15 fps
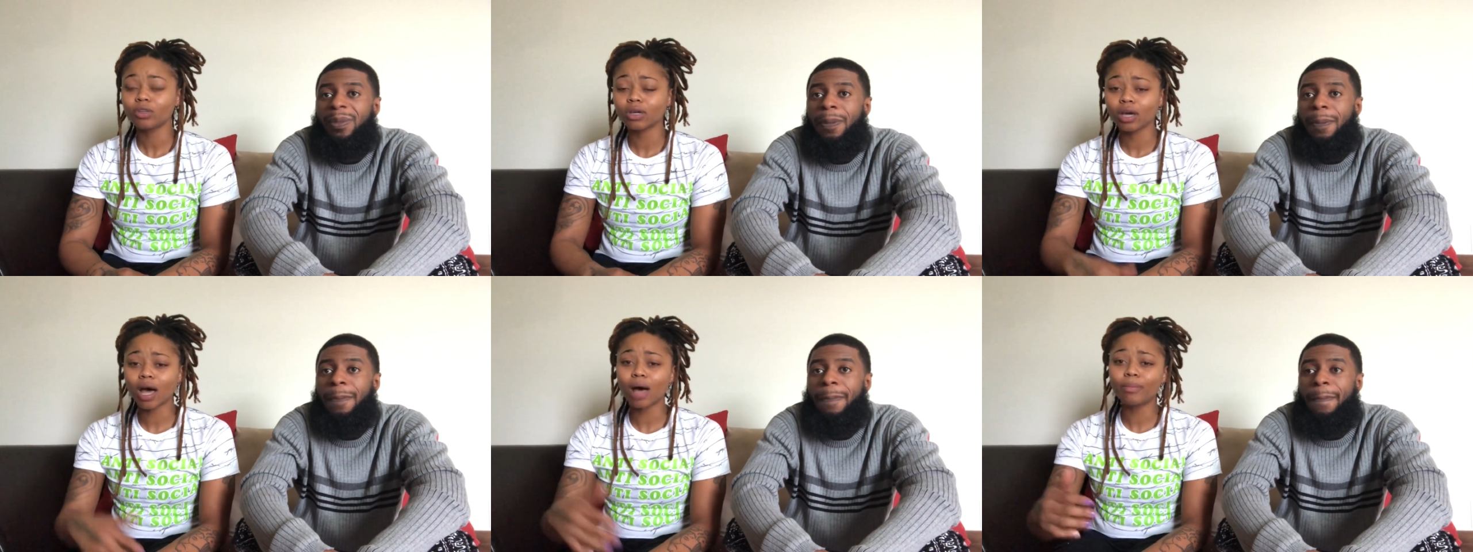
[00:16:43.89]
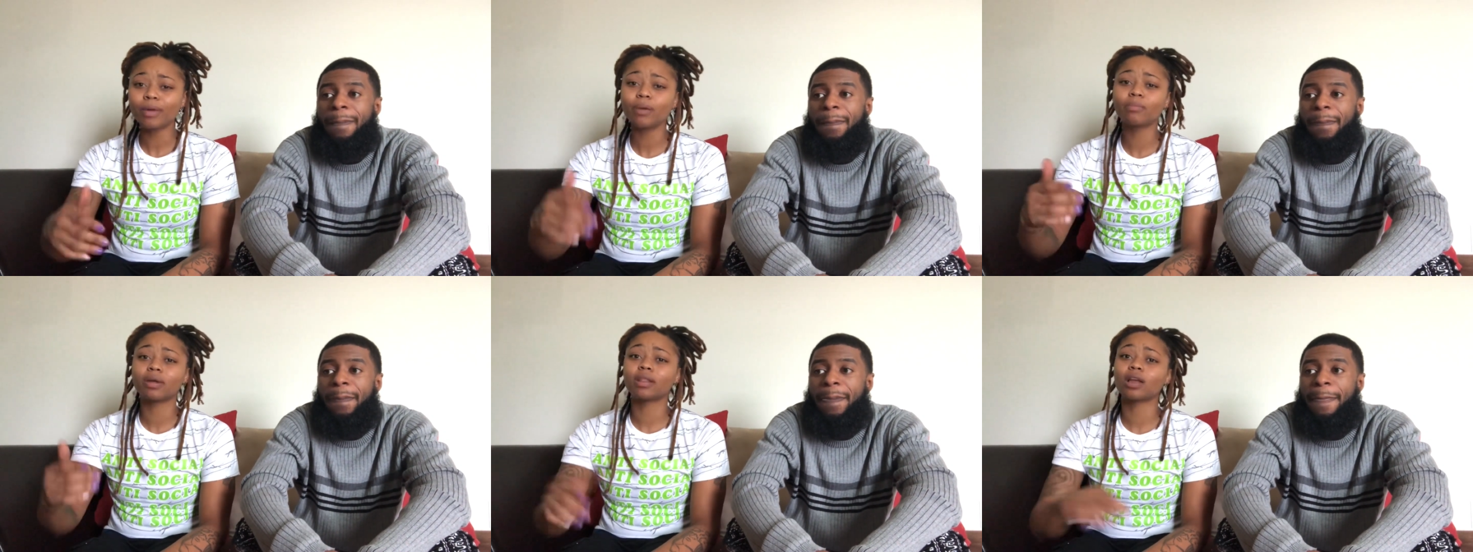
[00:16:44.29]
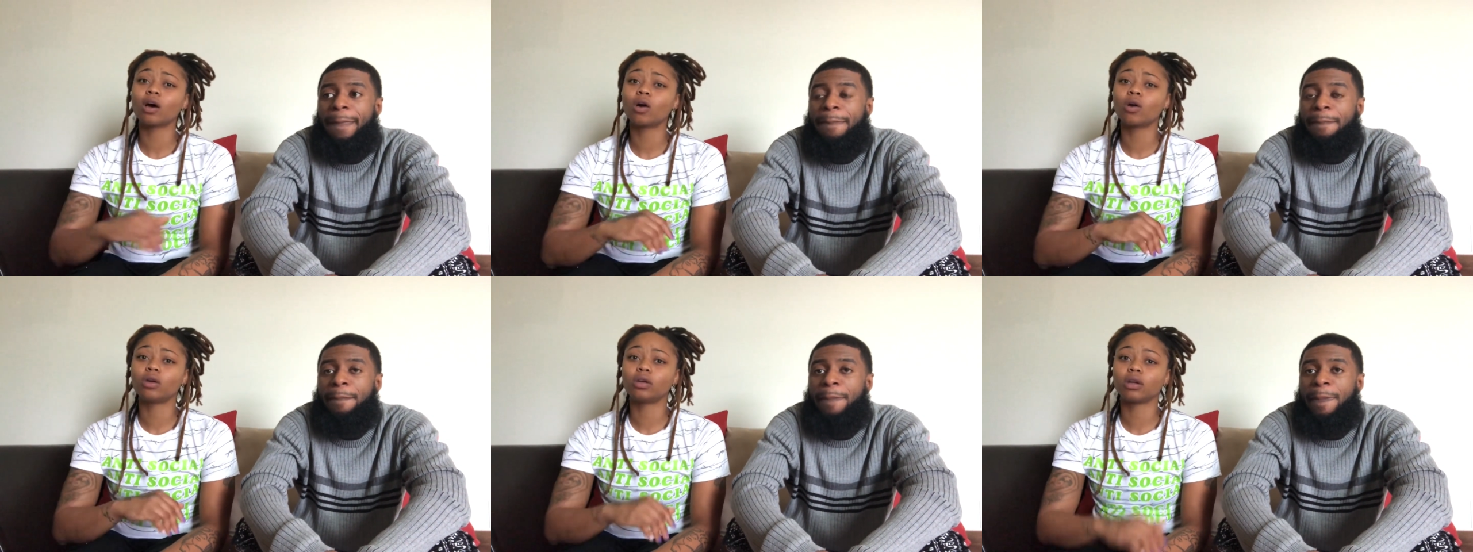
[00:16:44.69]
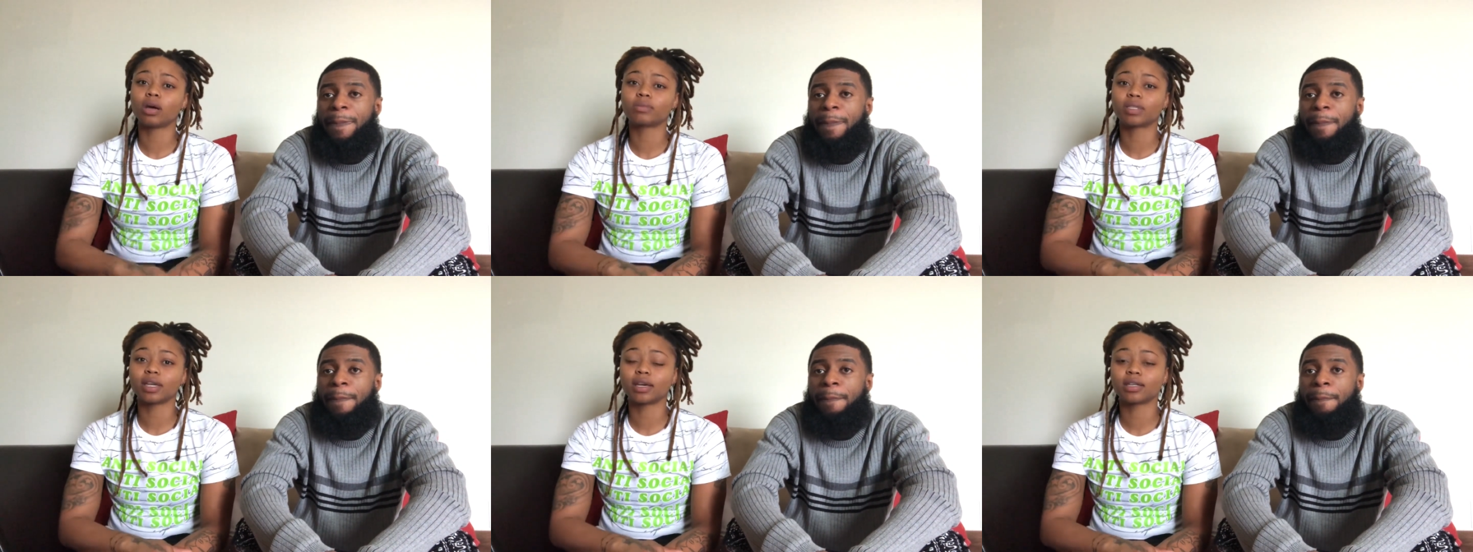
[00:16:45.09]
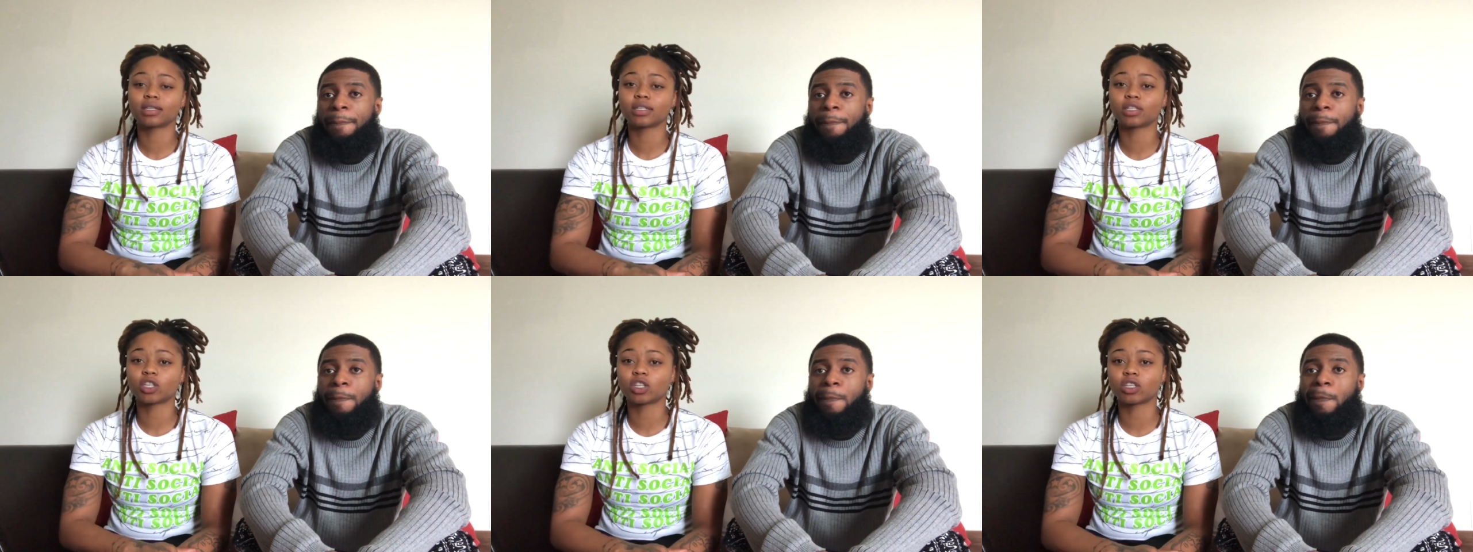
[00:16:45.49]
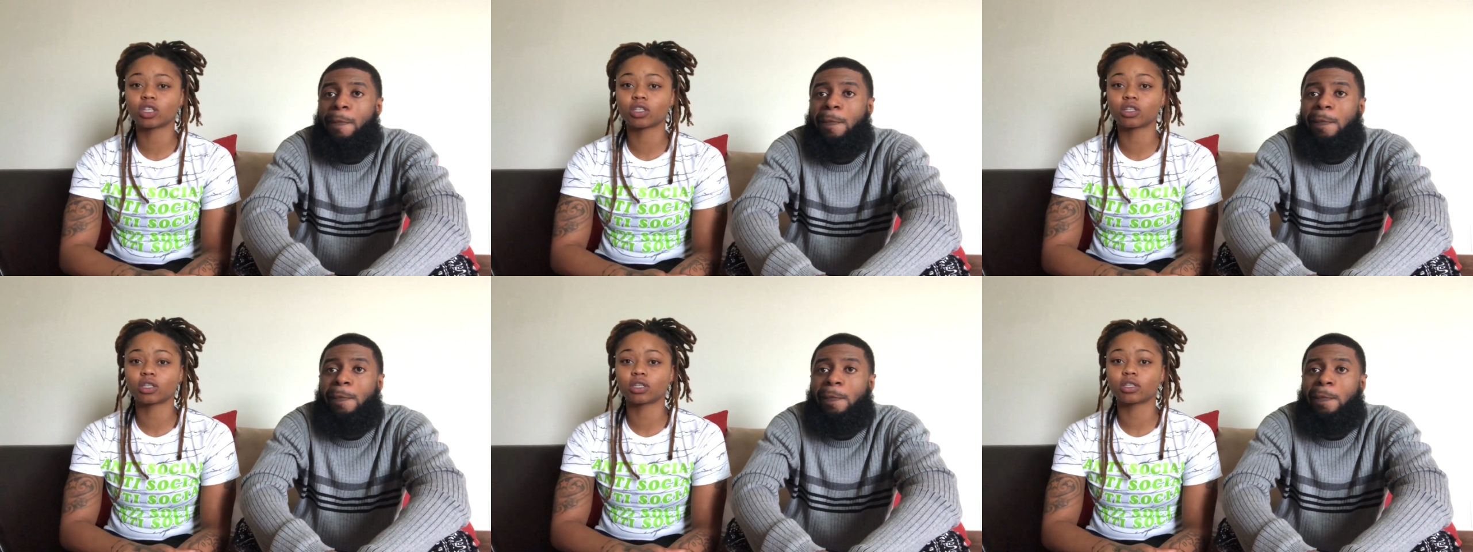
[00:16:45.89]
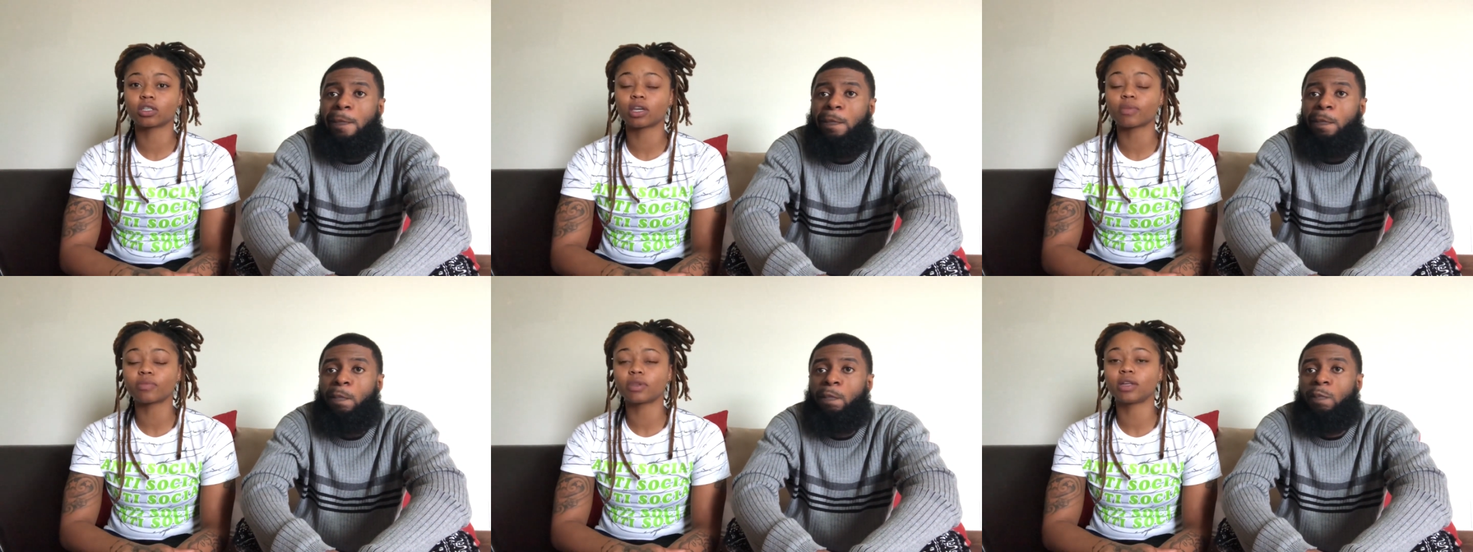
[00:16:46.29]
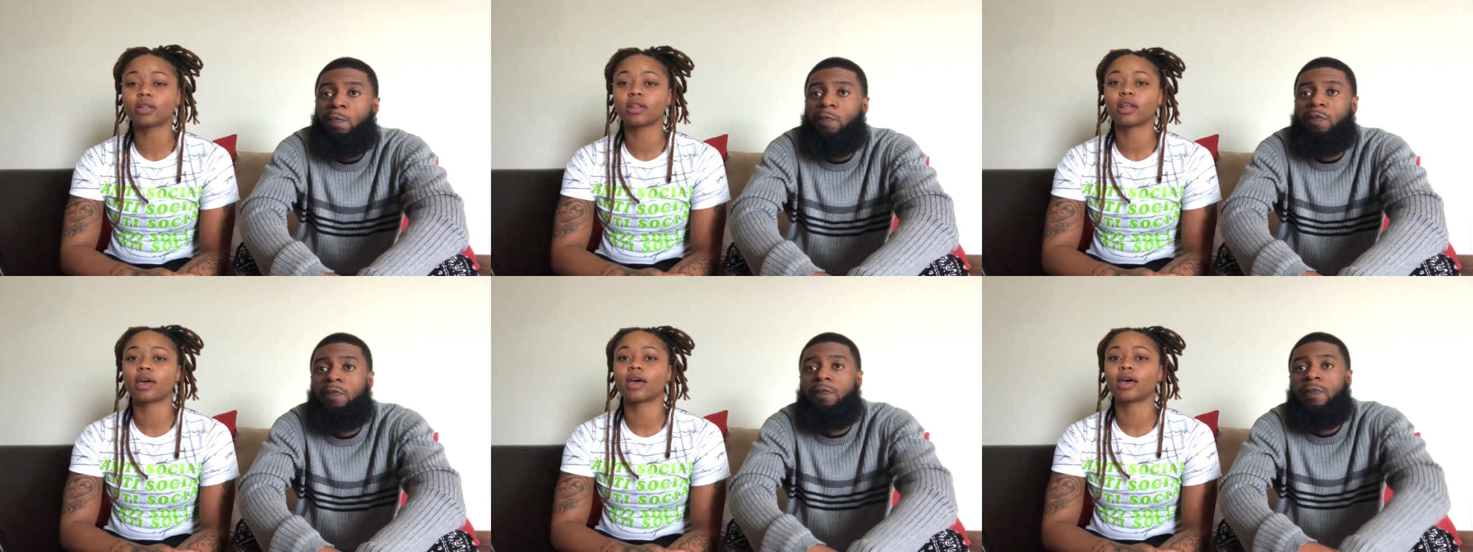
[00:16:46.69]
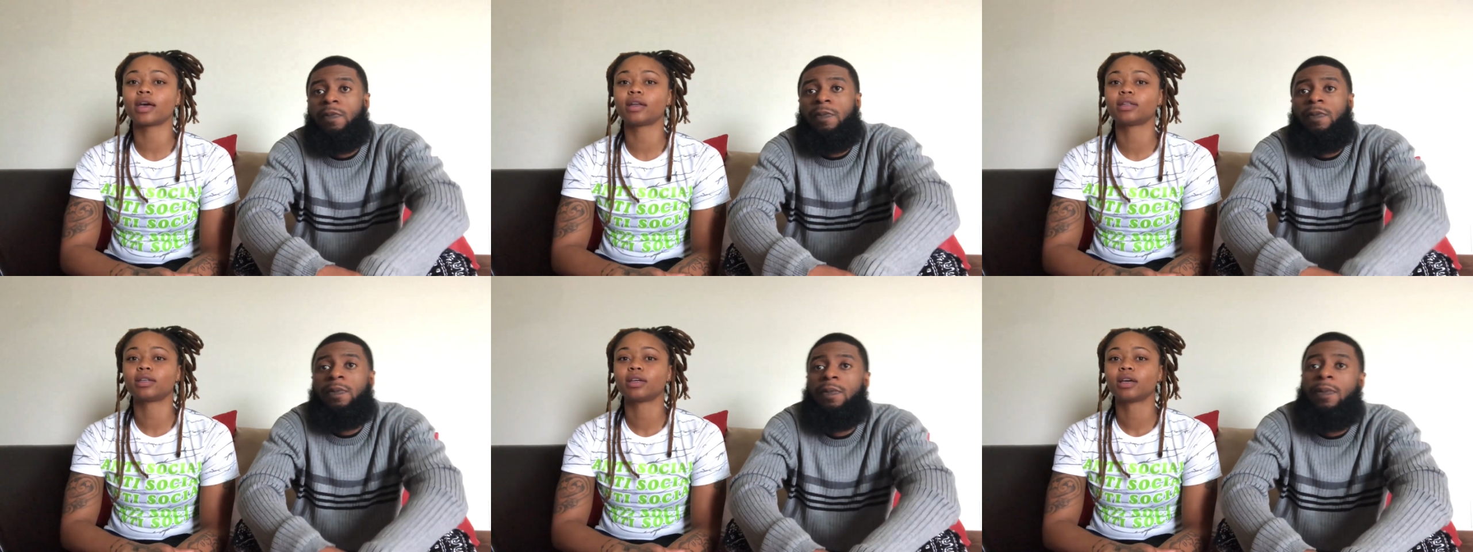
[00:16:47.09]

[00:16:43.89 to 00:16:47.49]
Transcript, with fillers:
Speaker 1: comment below, you know what I'm saying? It's just, just something that